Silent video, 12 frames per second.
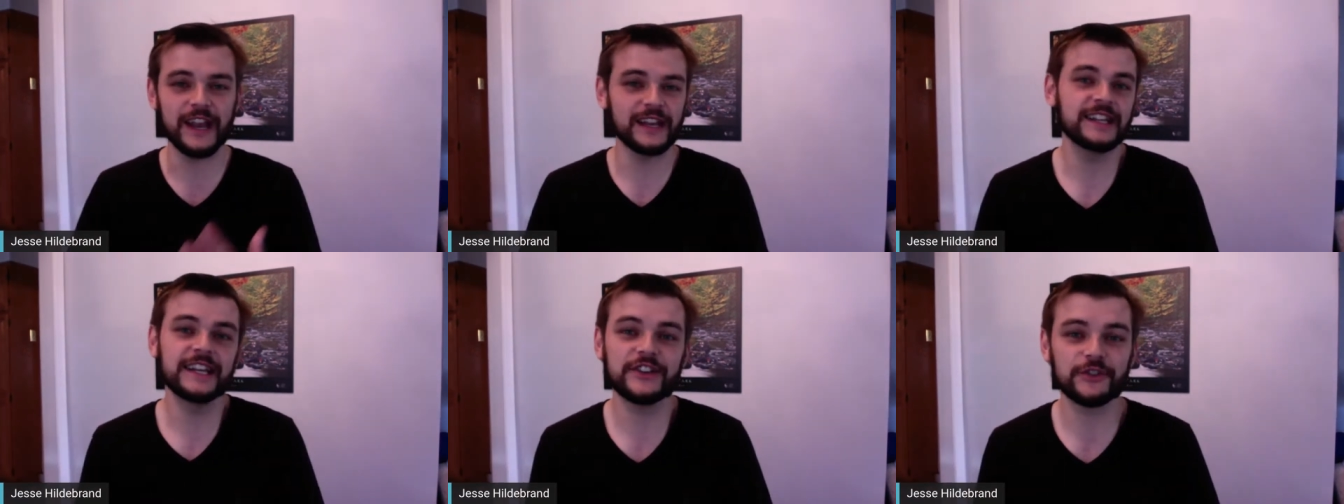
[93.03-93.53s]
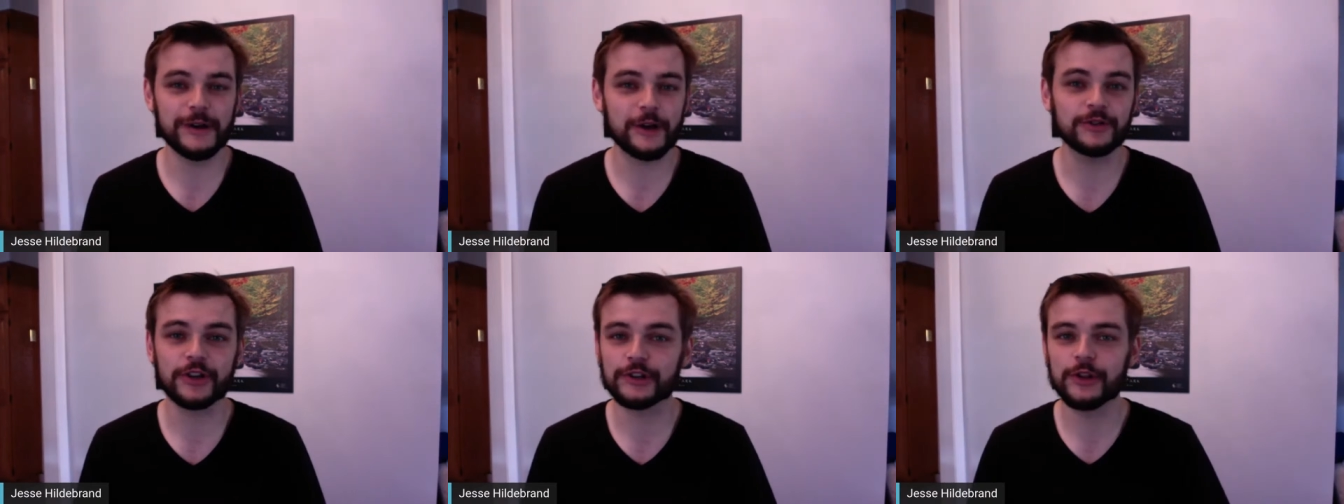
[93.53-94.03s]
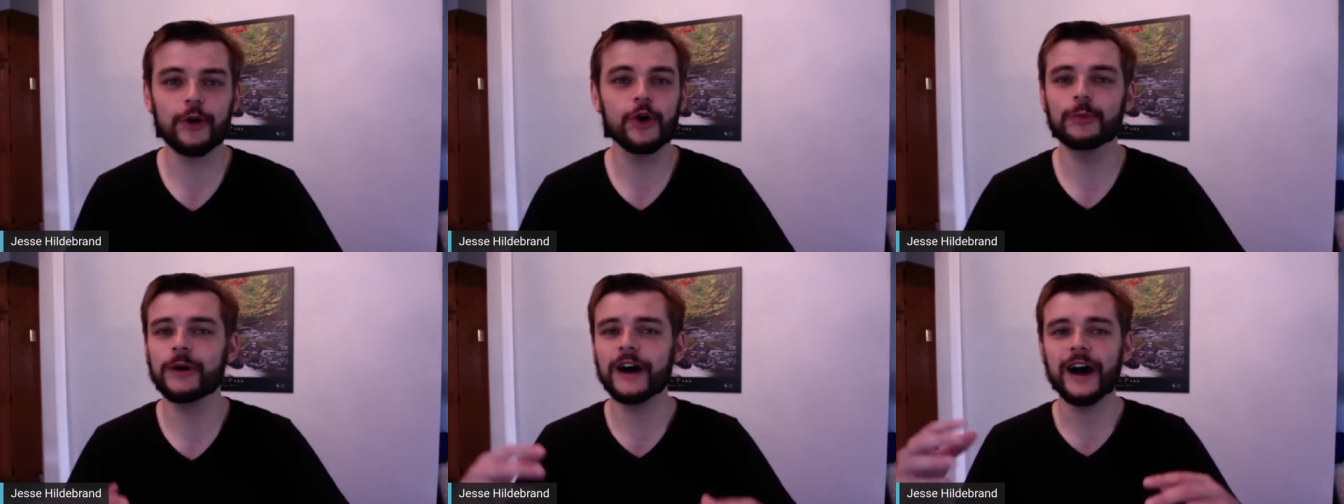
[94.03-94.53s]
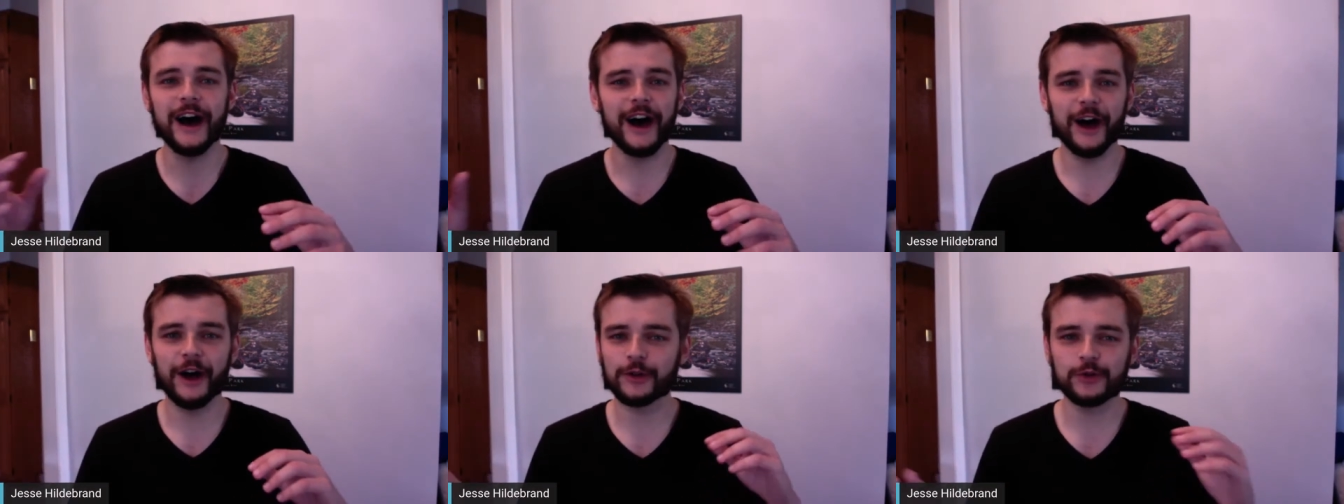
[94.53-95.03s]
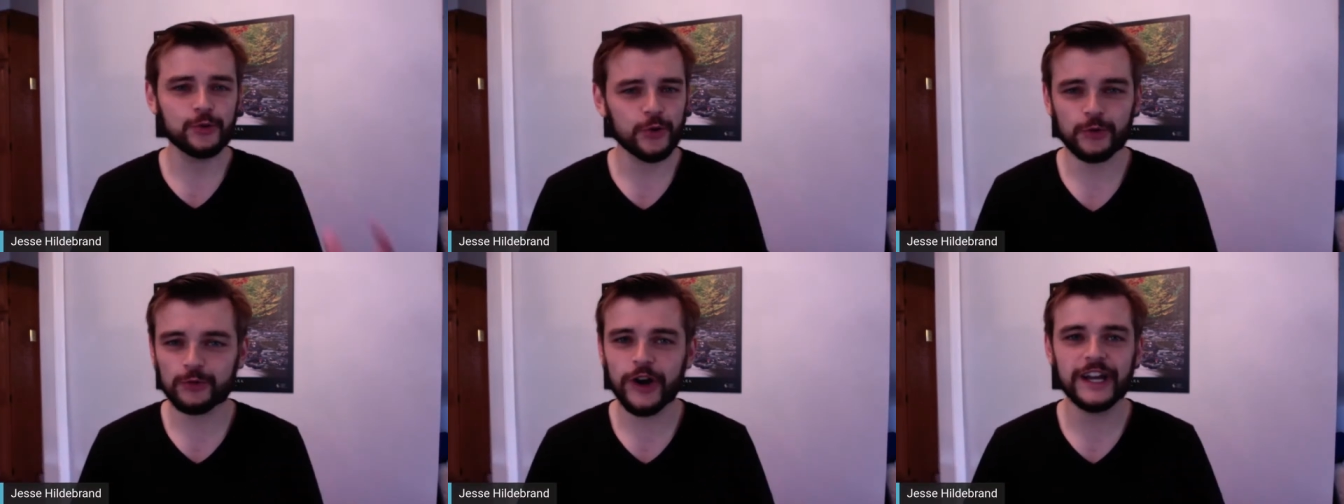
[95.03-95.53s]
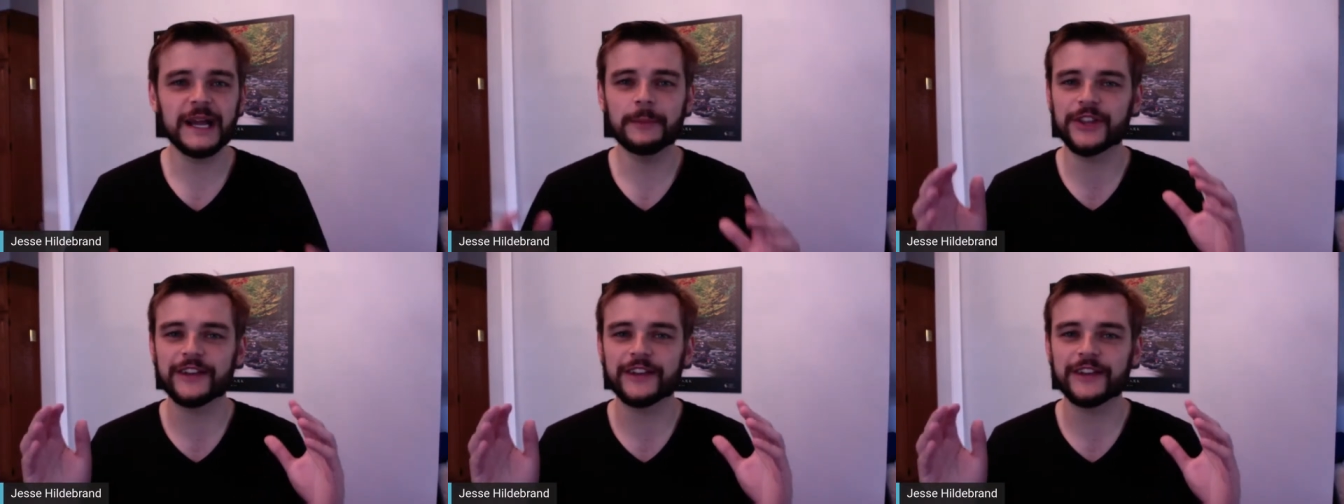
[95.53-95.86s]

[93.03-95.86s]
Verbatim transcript: and kids around the globe, uh, cool write ups.